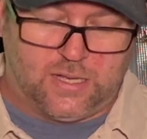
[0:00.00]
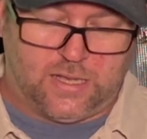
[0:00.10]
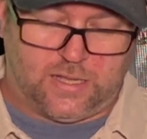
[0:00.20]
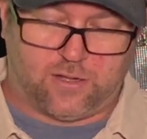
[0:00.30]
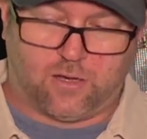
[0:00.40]

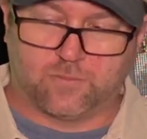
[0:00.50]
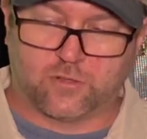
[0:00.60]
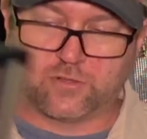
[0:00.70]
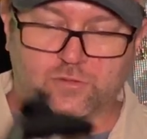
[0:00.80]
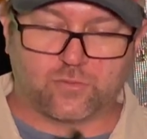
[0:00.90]
and
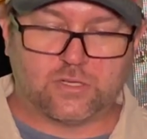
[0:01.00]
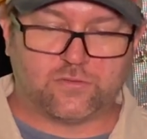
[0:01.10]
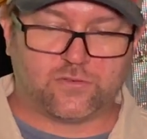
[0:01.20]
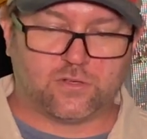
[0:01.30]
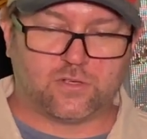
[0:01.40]
there's 3
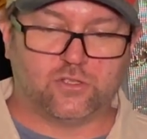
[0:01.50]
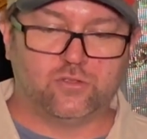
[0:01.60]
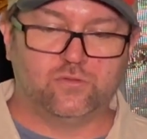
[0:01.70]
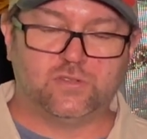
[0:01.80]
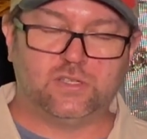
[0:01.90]
different
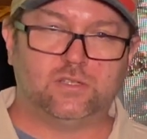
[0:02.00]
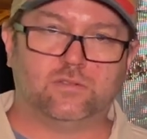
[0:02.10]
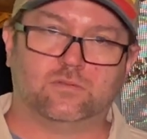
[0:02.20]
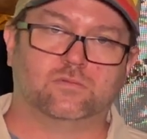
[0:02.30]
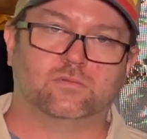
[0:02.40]

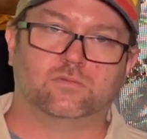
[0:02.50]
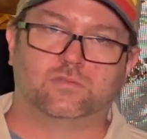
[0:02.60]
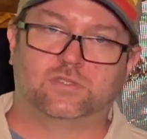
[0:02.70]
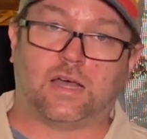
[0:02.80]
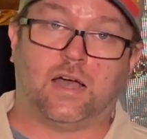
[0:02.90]
UV
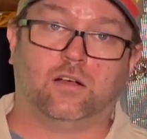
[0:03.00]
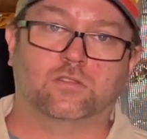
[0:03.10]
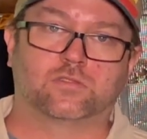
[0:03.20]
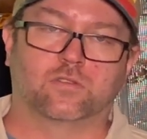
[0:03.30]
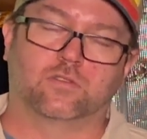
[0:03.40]

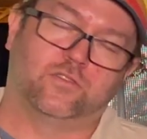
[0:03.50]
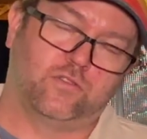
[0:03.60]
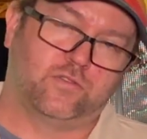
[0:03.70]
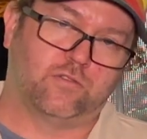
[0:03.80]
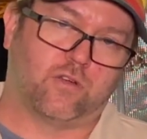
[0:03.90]
styles of
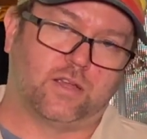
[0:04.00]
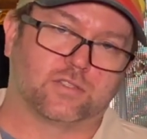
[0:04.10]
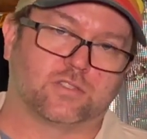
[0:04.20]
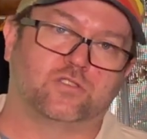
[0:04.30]
UV rays.